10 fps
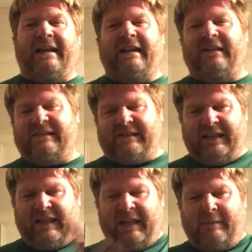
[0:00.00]
I got to listen
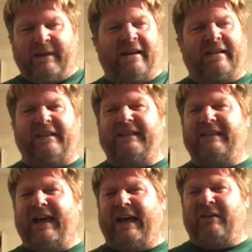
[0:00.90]
to him. I got to clean
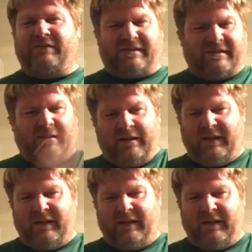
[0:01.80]
the house.